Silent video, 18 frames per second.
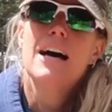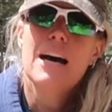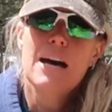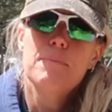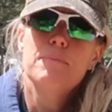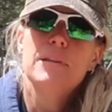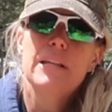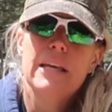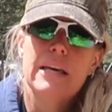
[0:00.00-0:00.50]

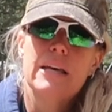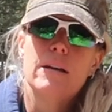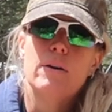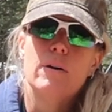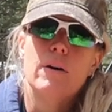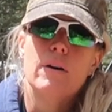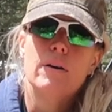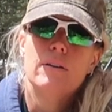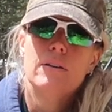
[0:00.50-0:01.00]
I'm
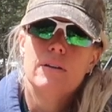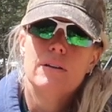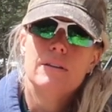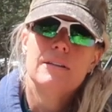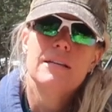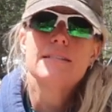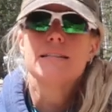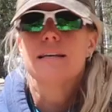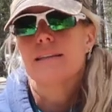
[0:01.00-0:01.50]
little.
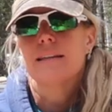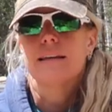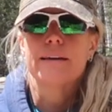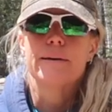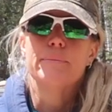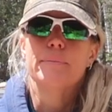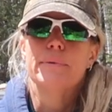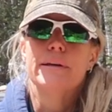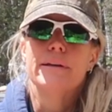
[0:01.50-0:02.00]
At least I
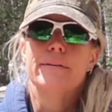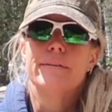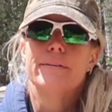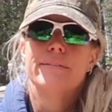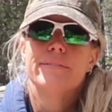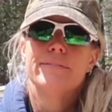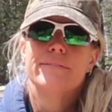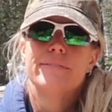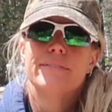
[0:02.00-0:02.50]
think I'm
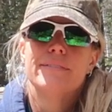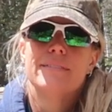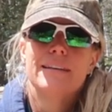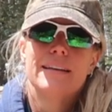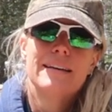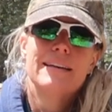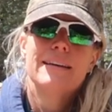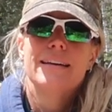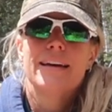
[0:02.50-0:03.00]
little.
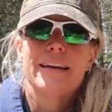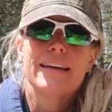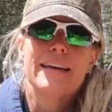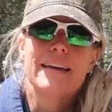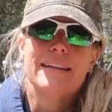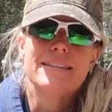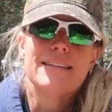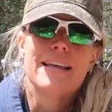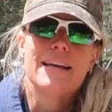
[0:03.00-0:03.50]
I
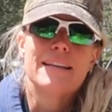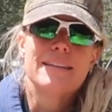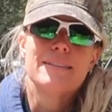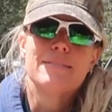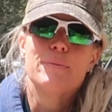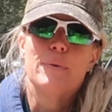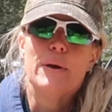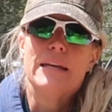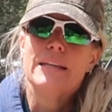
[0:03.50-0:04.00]
gained that
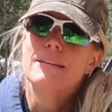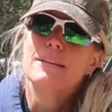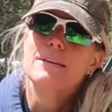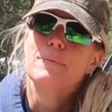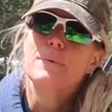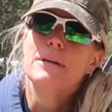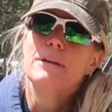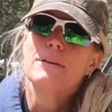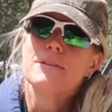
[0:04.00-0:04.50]
weight in
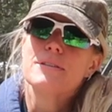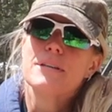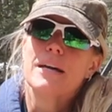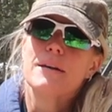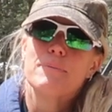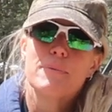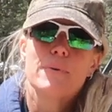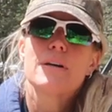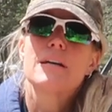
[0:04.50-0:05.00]
the winter
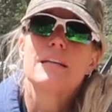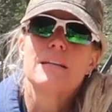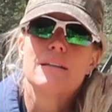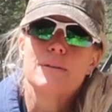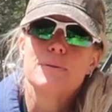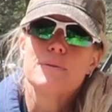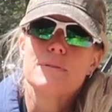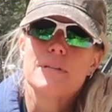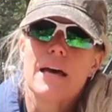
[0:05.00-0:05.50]
time. We're going
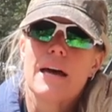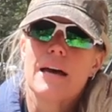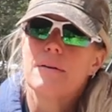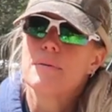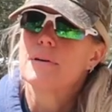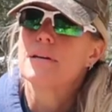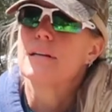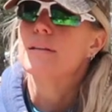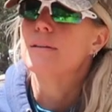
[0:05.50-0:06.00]
to lose
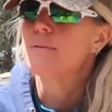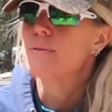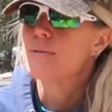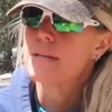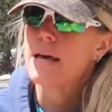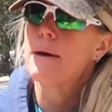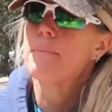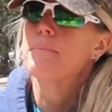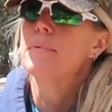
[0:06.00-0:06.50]
that. We're going to
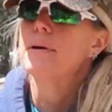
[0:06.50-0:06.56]
lose that.